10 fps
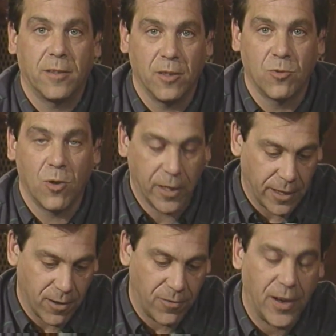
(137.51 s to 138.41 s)
controlling
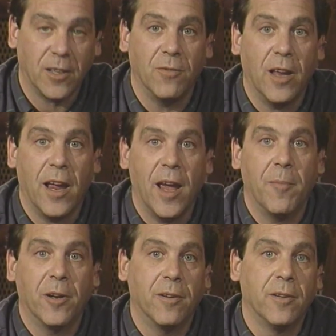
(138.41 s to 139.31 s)
their effective
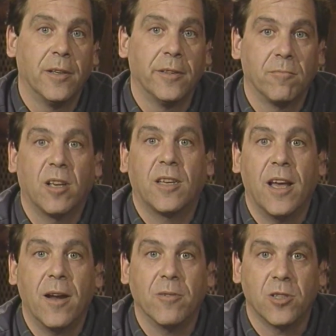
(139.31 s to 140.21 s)
diameter, like the
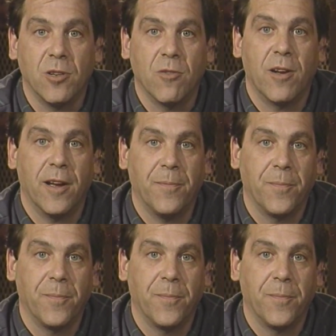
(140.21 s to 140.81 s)
iris in your eye.